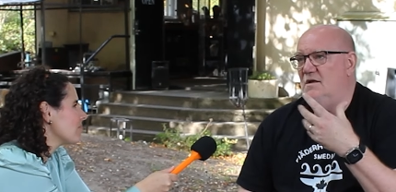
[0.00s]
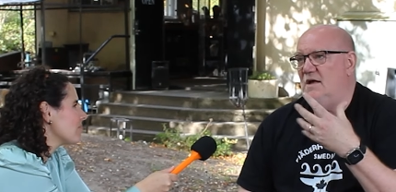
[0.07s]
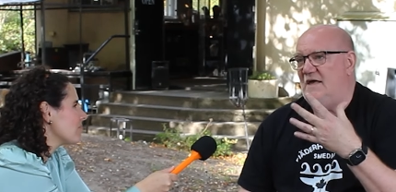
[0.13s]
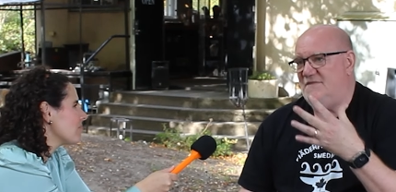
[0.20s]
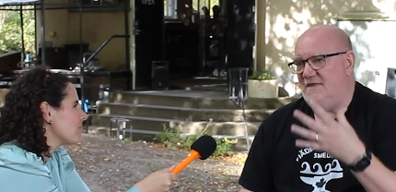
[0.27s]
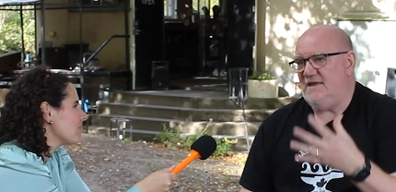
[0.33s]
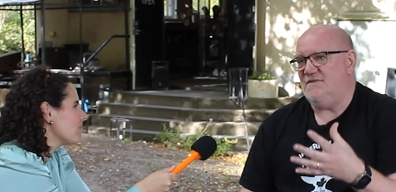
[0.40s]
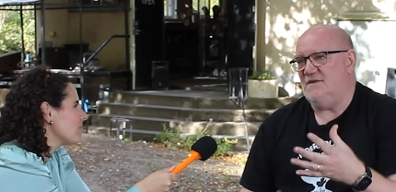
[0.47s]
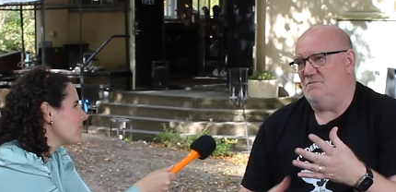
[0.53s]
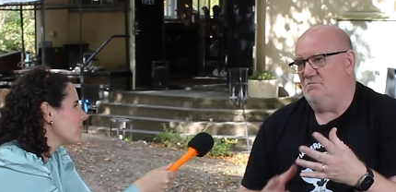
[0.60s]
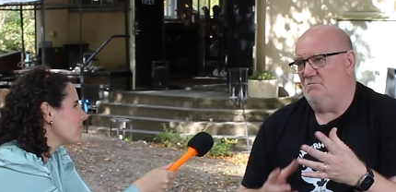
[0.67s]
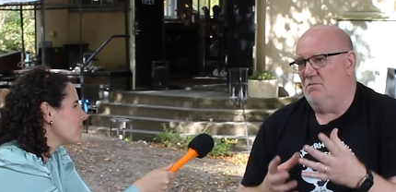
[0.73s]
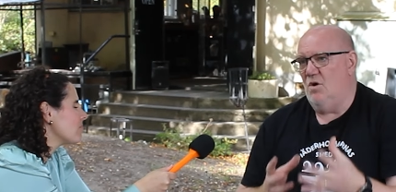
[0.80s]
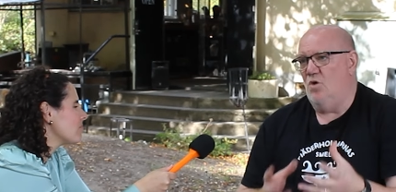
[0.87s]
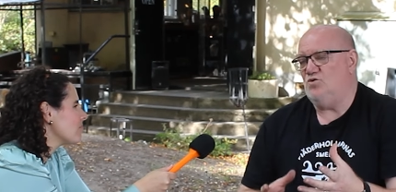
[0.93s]
Speaker 1: I think that
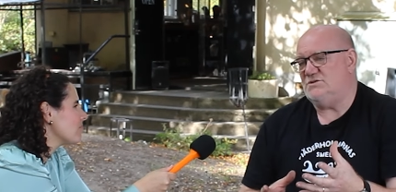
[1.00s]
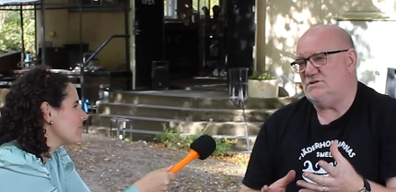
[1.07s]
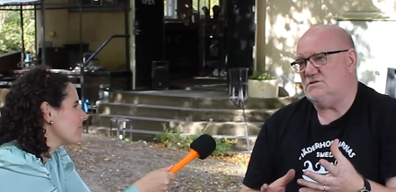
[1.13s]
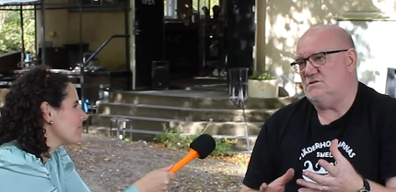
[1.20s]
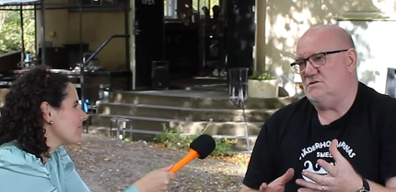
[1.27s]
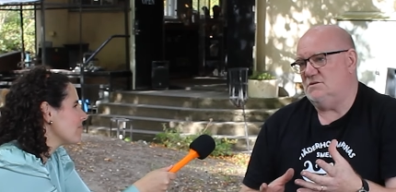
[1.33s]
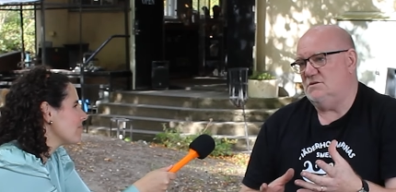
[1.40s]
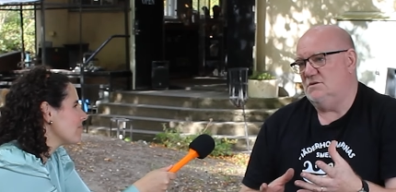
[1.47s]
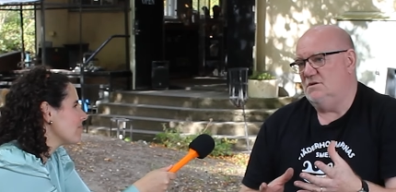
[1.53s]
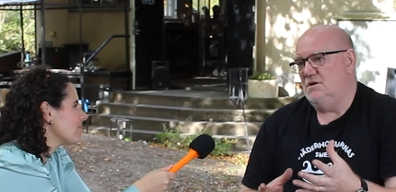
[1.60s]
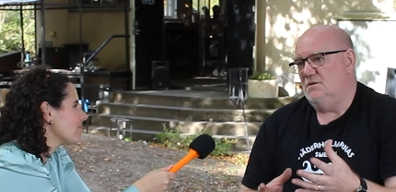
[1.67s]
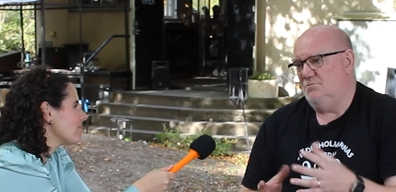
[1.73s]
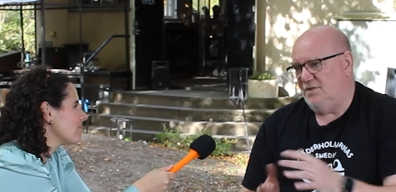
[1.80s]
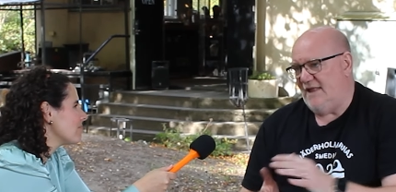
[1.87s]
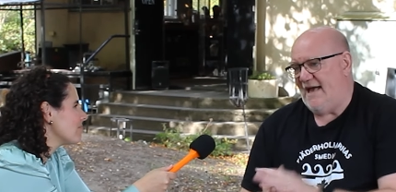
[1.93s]
most
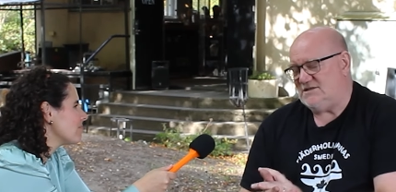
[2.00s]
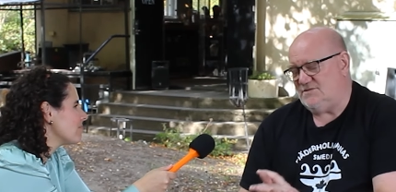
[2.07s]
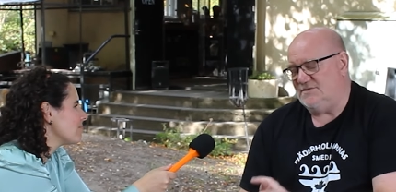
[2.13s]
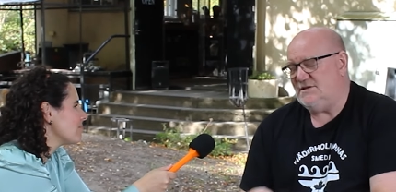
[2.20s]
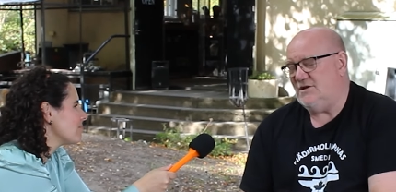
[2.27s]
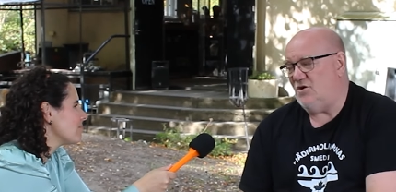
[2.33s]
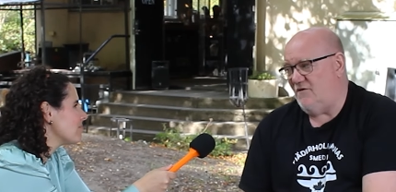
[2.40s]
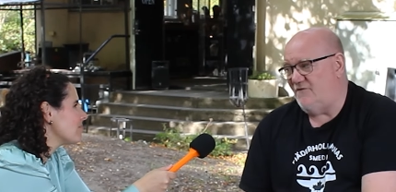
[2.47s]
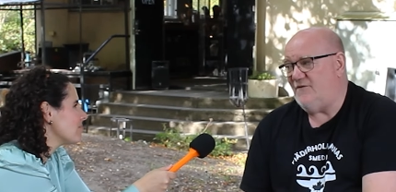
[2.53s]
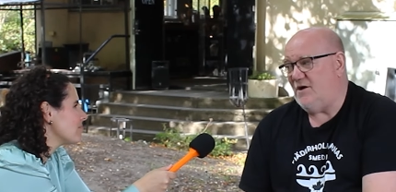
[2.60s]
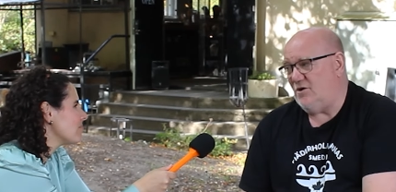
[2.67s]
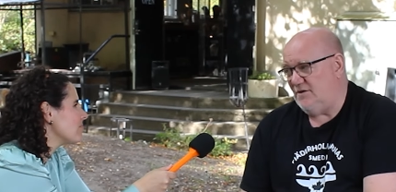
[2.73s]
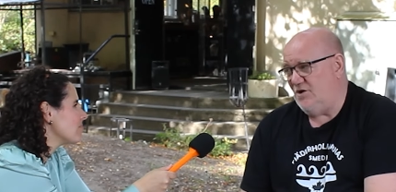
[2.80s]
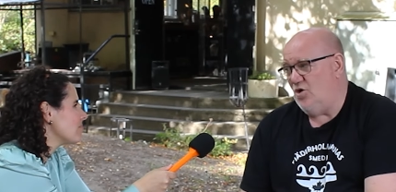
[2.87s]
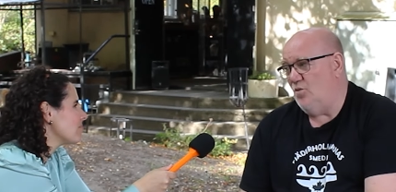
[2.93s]
blacksmiths here are
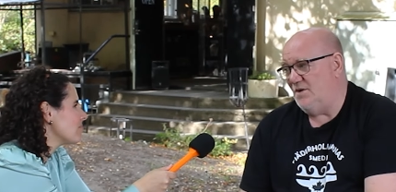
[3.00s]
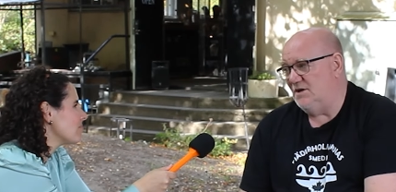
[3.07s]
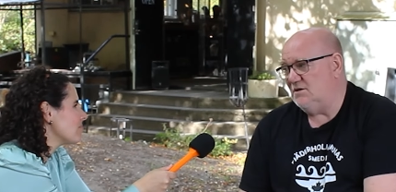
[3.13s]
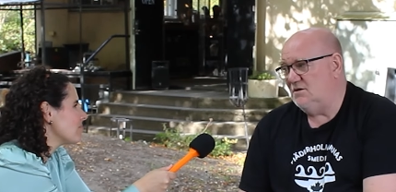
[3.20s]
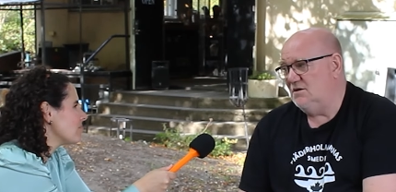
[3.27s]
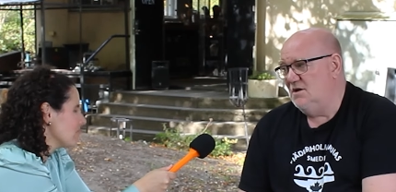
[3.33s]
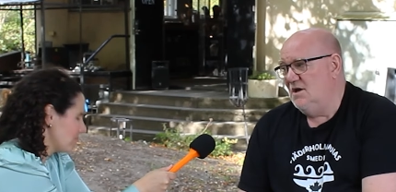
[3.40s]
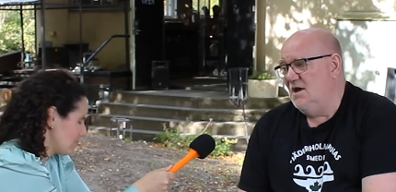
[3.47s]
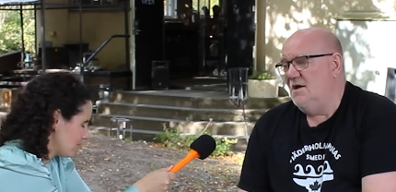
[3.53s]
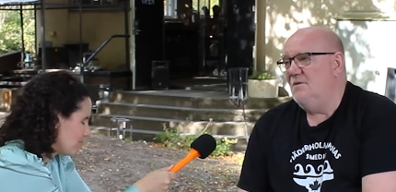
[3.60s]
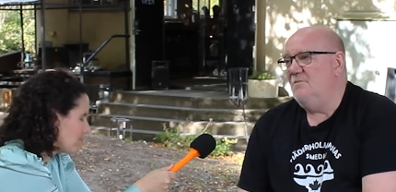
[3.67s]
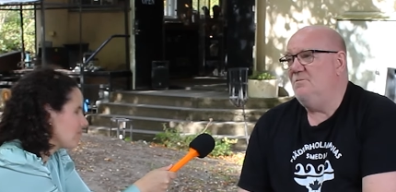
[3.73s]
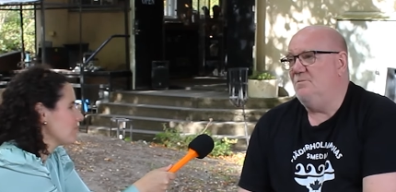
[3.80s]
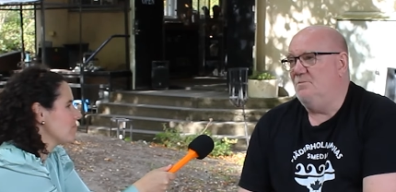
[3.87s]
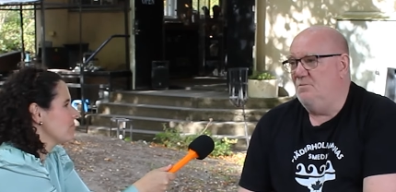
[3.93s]
fairly open,
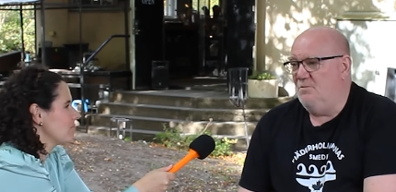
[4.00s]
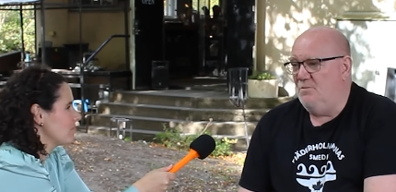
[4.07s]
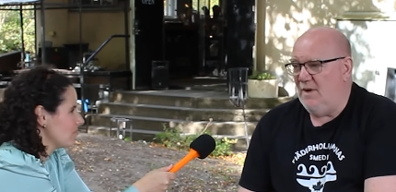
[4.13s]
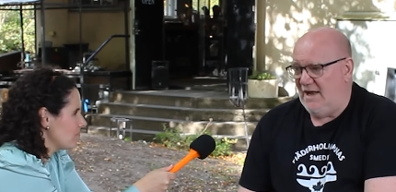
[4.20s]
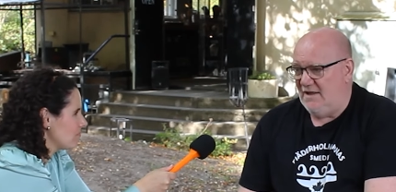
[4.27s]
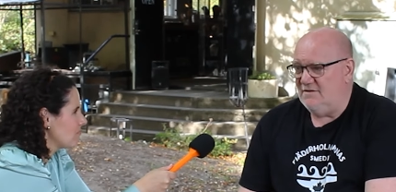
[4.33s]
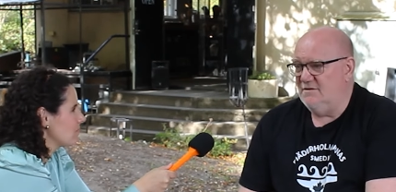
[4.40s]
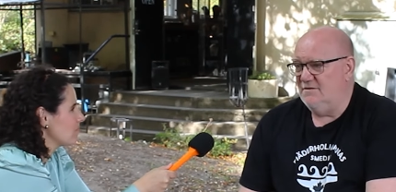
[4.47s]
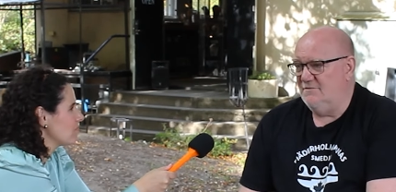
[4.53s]
but